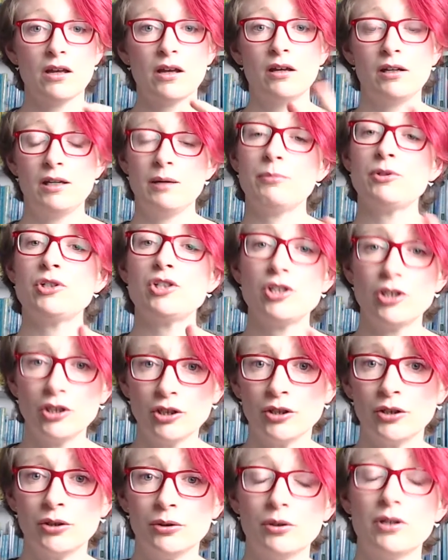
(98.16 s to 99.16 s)
Number
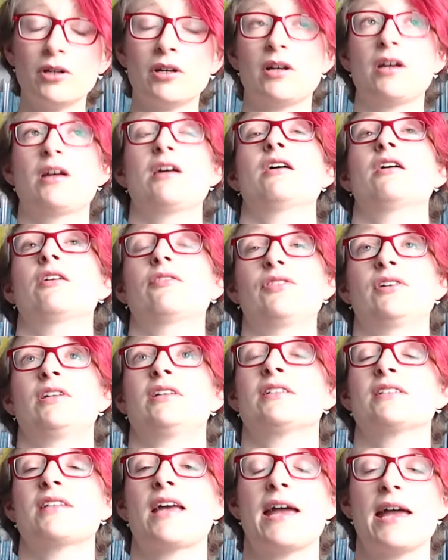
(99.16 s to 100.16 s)
two of
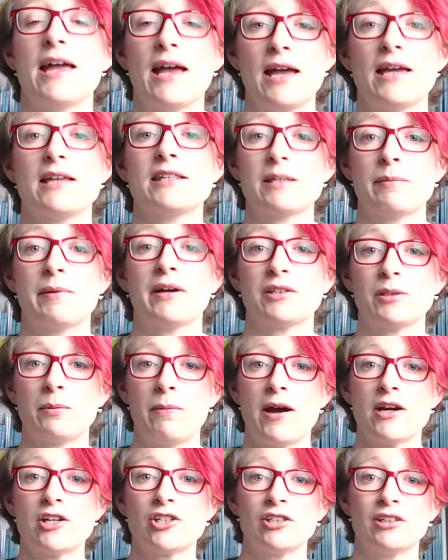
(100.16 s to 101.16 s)
things I hate about
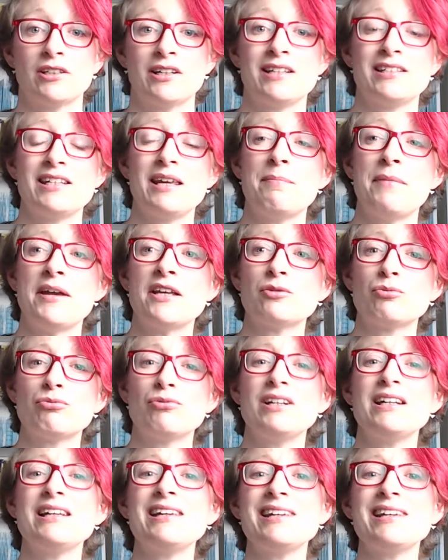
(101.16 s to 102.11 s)
depression is it makes really